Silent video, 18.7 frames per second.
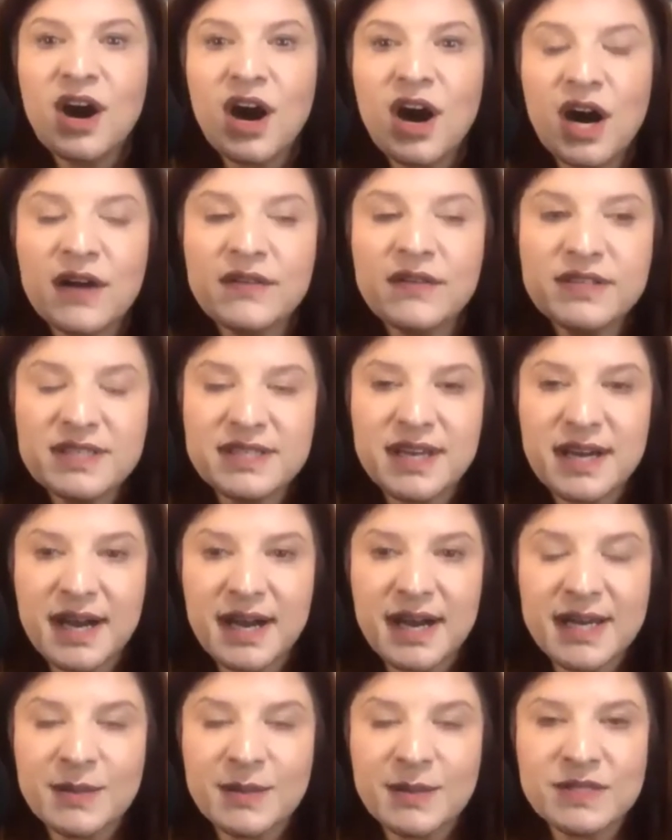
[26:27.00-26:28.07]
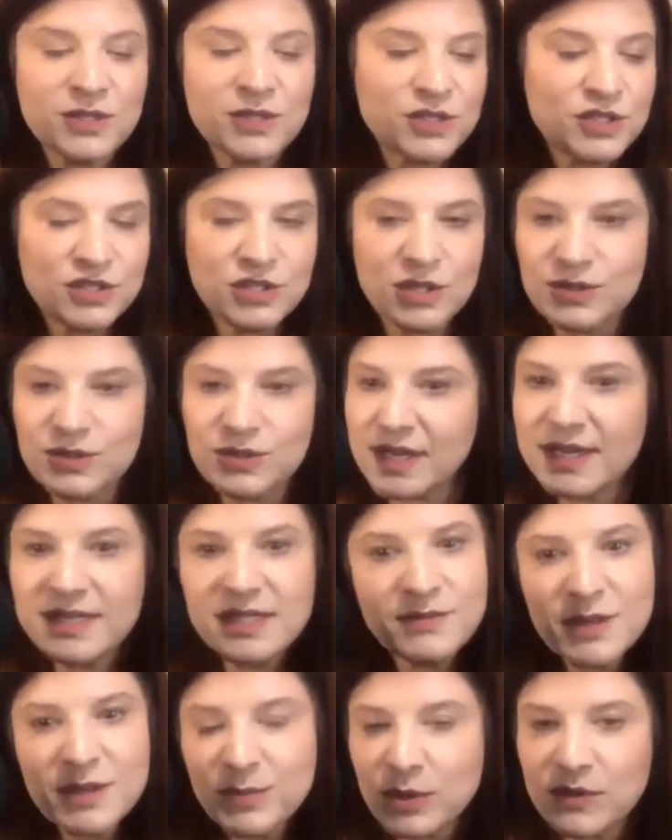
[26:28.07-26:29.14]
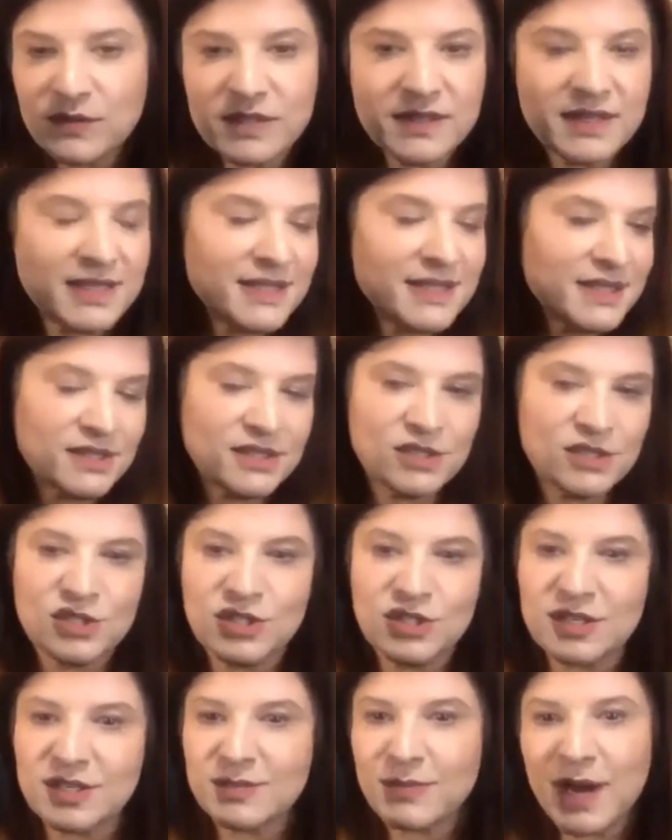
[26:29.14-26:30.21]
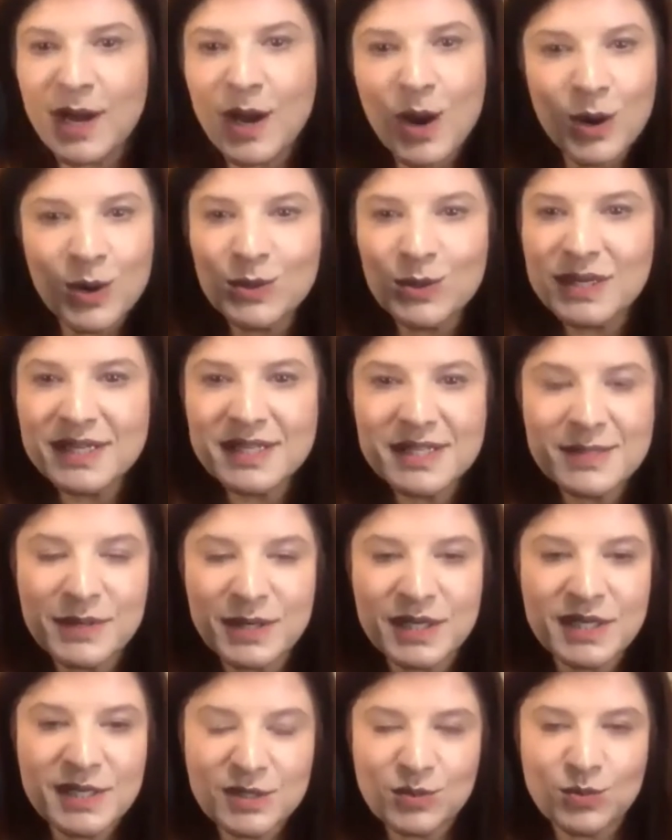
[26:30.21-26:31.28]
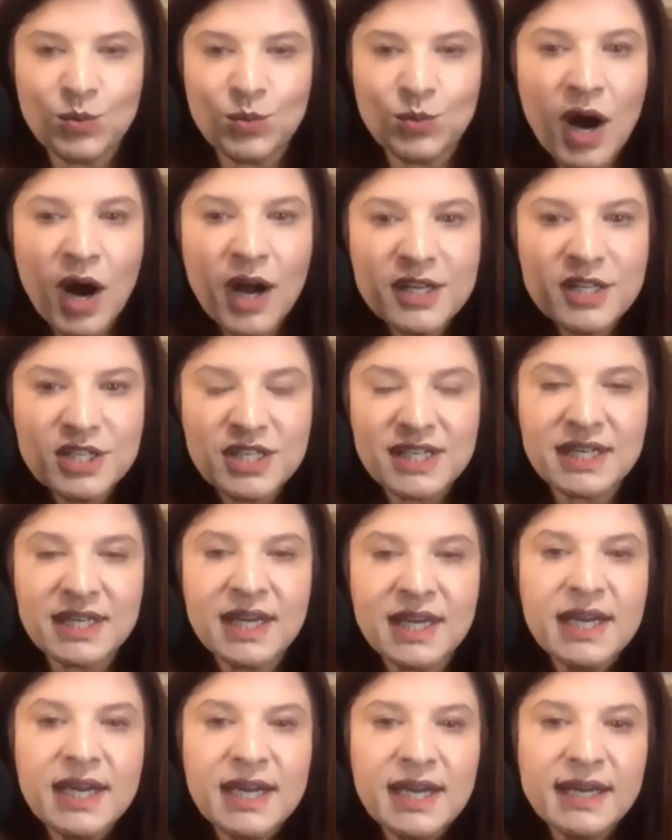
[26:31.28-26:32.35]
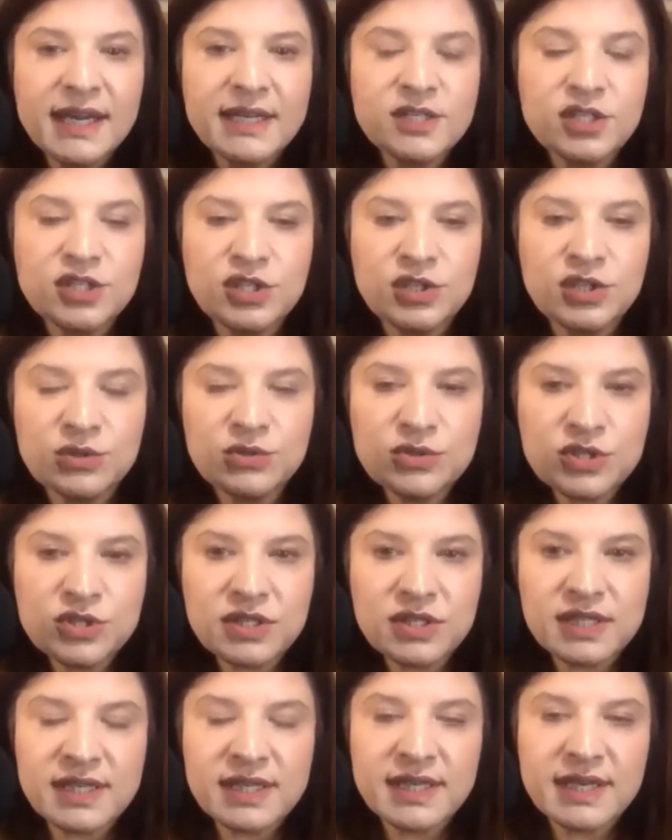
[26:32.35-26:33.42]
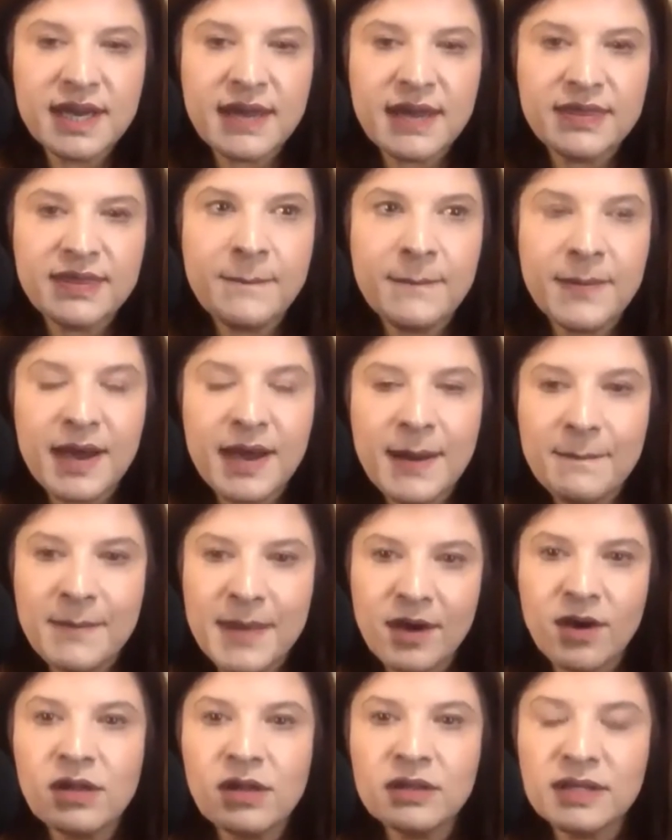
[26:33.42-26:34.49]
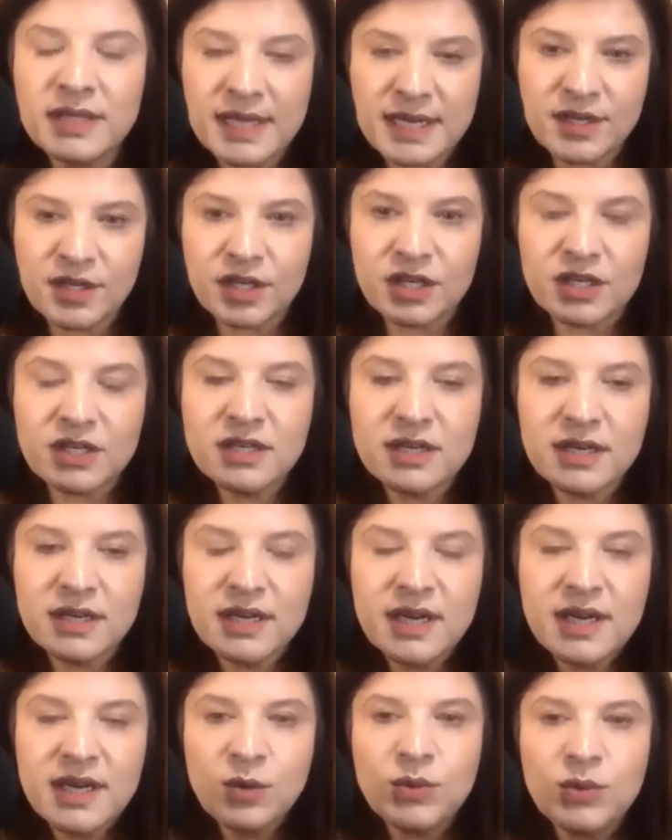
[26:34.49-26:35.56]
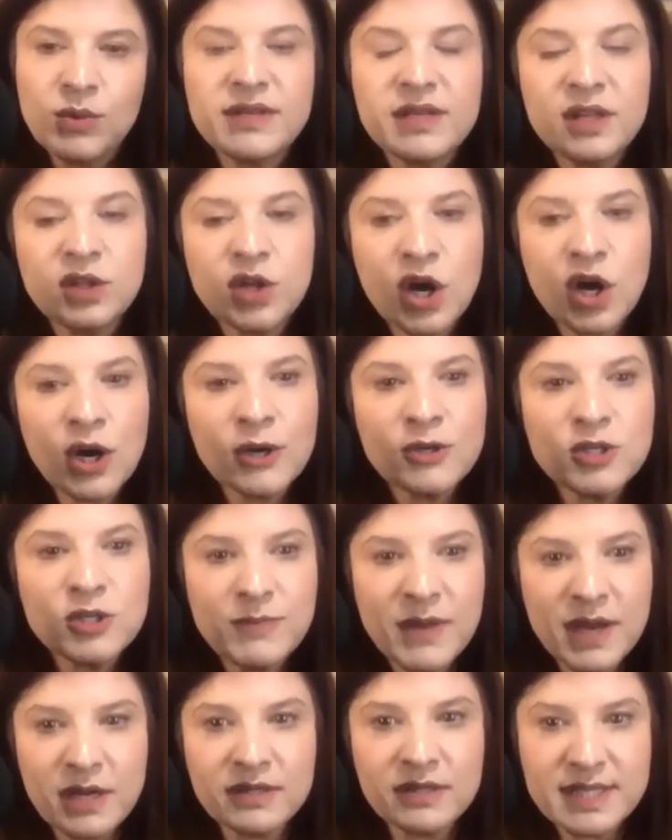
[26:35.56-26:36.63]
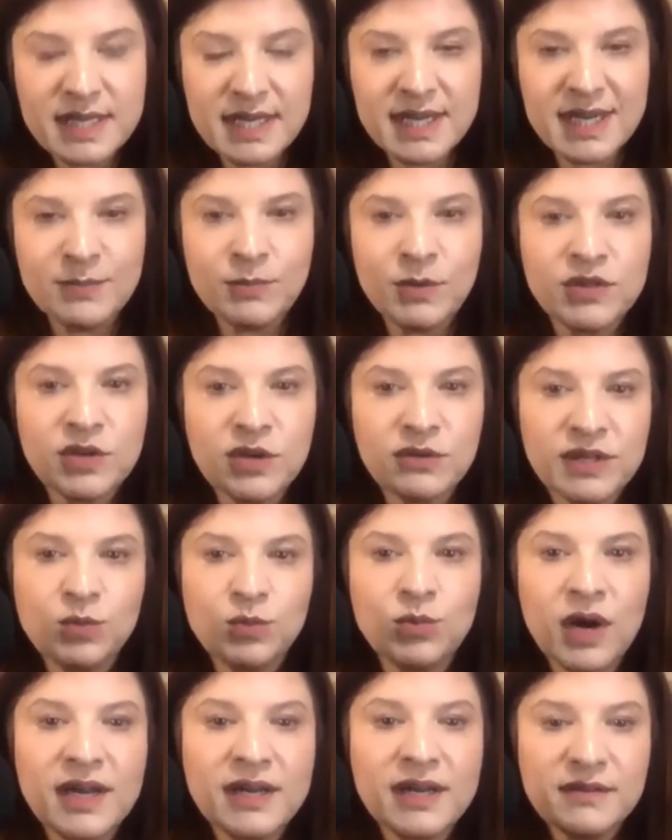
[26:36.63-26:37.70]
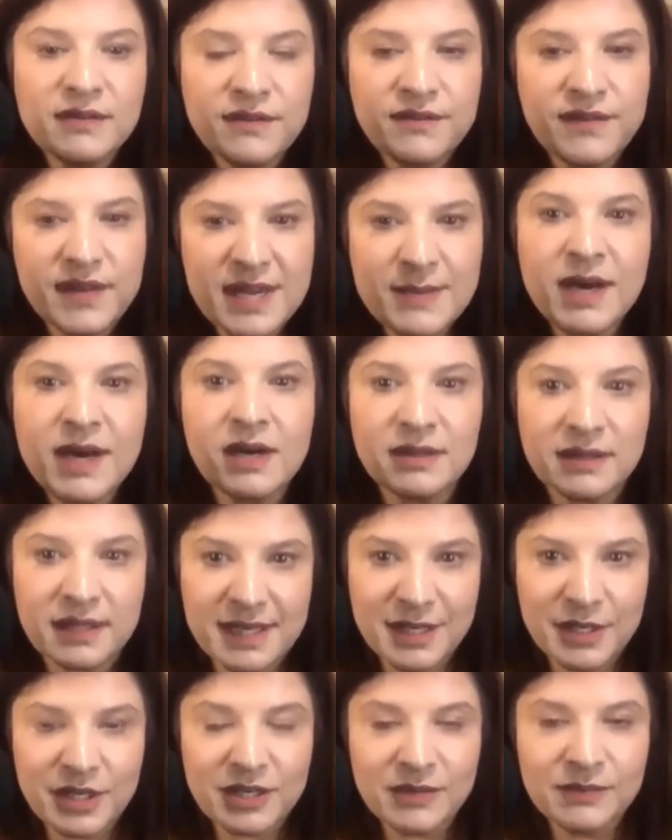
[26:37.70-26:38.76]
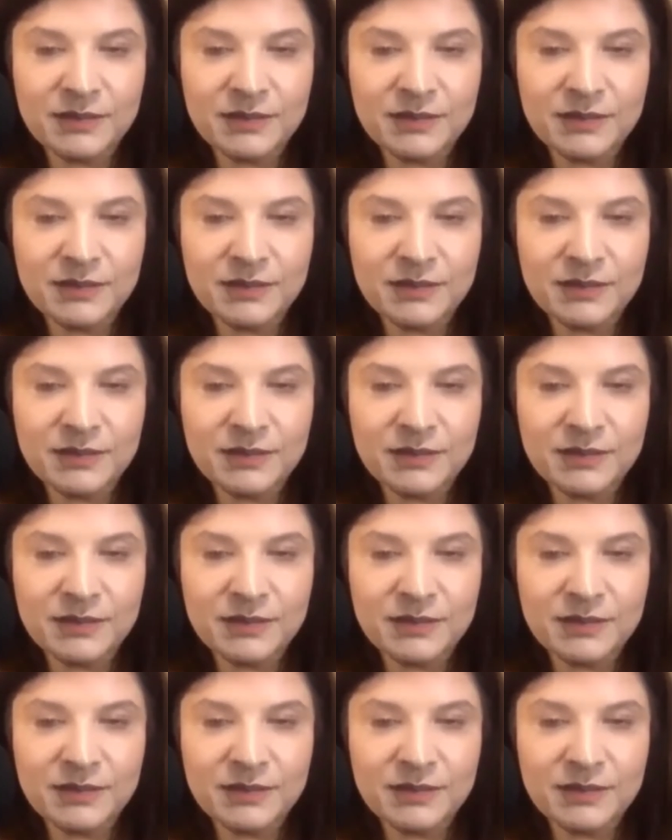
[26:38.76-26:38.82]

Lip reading: oftentimes there's no scientific proof to this. This is just my own experience watching. It's usually a male leader with a large male team with only one female leader.